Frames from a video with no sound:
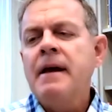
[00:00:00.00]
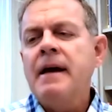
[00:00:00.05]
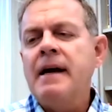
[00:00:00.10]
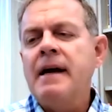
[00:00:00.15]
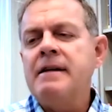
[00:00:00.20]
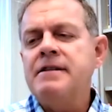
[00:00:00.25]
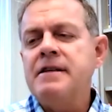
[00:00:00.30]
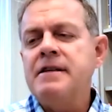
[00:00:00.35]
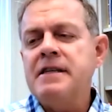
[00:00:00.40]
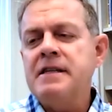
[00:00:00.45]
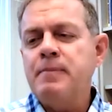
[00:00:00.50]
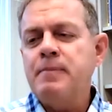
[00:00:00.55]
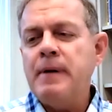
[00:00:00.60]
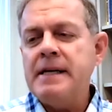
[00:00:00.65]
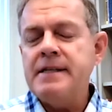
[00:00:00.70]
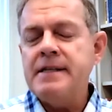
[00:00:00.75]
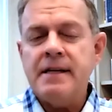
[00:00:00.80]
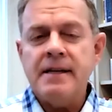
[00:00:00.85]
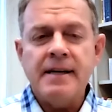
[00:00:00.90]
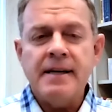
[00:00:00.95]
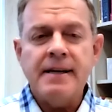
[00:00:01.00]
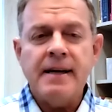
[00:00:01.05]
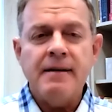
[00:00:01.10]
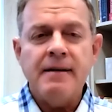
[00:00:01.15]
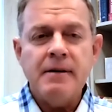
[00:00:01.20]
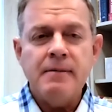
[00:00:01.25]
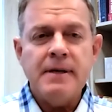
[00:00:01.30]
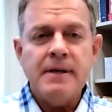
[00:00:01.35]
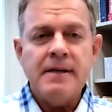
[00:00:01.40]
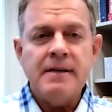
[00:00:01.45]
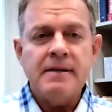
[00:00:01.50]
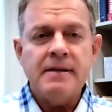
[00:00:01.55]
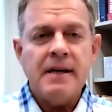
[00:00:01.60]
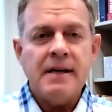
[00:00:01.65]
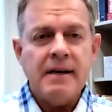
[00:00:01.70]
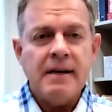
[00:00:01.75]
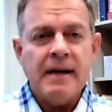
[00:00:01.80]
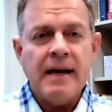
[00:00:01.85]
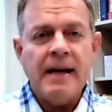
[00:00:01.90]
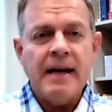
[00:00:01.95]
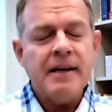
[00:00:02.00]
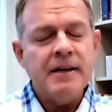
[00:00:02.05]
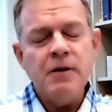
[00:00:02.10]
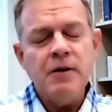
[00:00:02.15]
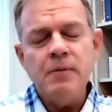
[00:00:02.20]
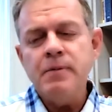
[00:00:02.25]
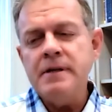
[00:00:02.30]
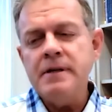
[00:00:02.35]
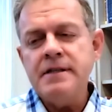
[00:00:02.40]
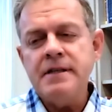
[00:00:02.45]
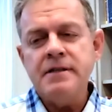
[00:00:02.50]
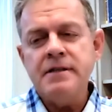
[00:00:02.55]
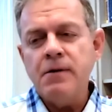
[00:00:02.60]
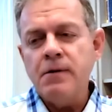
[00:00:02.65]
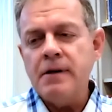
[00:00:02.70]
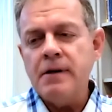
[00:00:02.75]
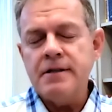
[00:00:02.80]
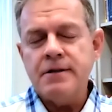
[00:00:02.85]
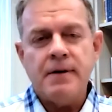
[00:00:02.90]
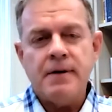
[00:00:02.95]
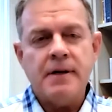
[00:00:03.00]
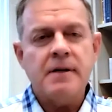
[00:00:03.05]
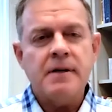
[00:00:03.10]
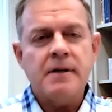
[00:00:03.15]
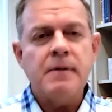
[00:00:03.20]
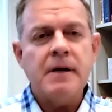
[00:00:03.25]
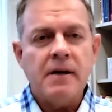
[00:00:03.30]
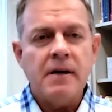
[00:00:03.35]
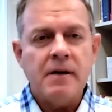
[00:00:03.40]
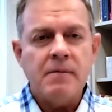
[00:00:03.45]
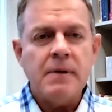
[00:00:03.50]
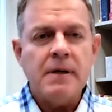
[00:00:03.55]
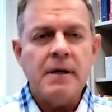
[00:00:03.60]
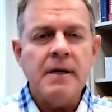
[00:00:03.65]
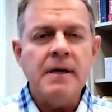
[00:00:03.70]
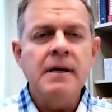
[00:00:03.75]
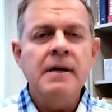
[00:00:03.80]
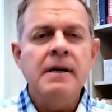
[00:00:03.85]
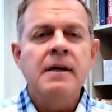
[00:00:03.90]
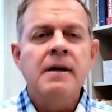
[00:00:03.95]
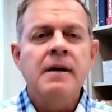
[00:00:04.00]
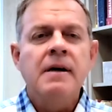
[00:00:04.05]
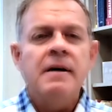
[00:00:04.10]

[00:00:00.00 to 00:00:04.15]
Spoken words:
And she just basically came to me to say, hey, can you please just do hysterectomy on me?